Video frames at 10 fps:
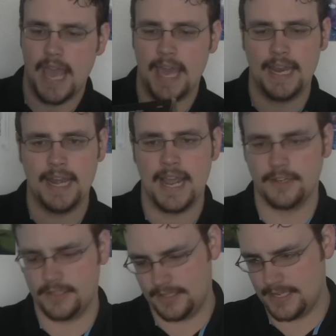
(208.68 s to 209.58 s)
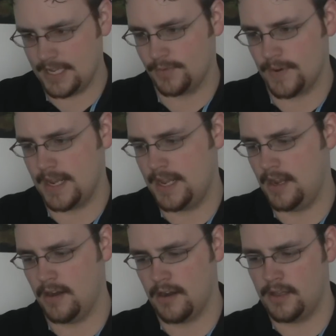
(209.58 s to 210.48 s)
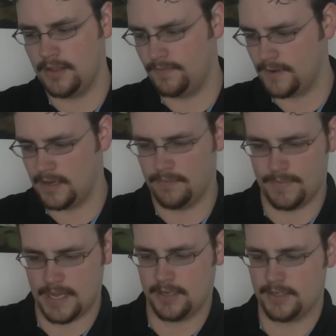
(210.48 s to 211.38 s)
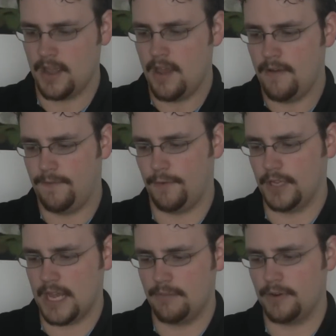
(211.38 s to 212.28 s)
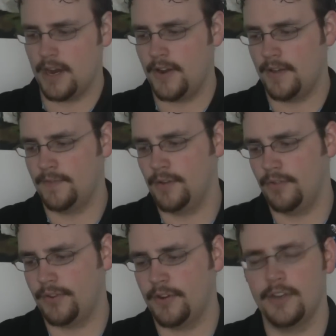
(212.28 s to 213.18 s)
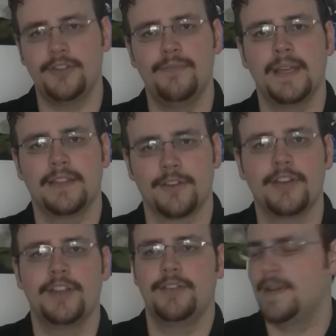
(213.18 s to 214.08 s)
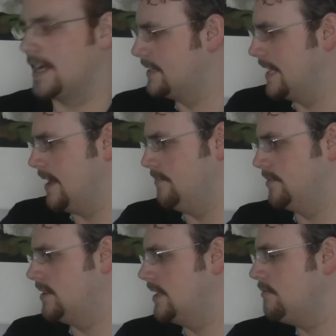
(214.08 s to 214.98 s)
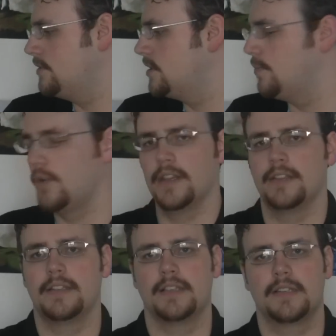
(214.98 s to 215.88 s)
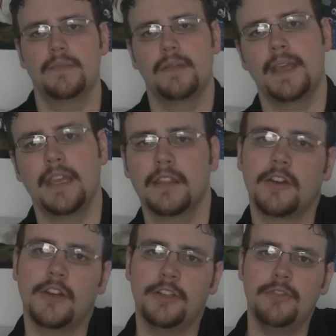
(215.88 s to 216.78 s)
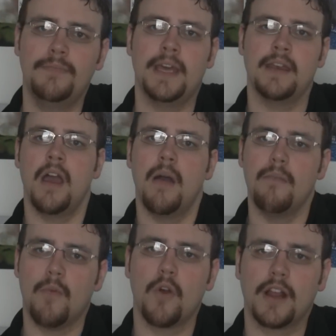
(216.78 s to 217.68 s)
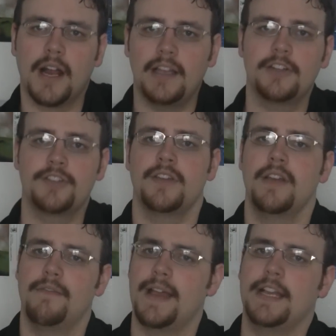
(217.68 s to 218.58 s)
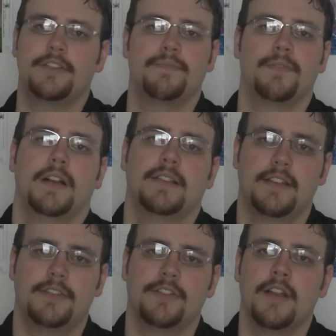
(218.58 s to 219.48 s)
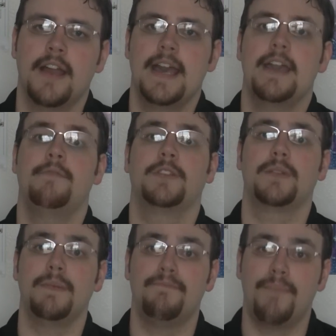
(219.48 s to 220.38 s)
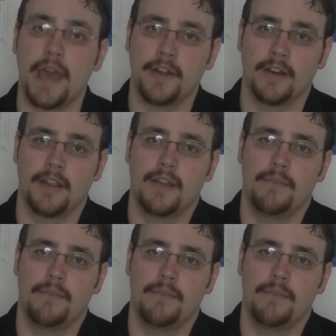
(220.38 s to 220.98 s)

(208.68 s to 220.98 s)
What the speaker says: and it actually says right here on the front of the box, full library of new 32-bit 32X games. That was the point of the system, to make it 32-bit. More colors, faster processor, it was to be better.